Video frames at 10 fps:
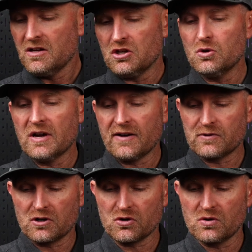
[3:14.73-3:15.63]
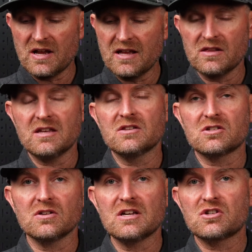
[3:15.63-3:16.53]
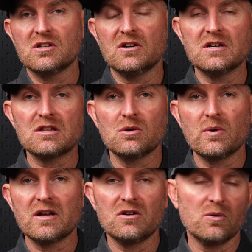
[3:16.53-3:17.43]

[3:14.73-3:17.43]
you have to create the insulation underneath the wader.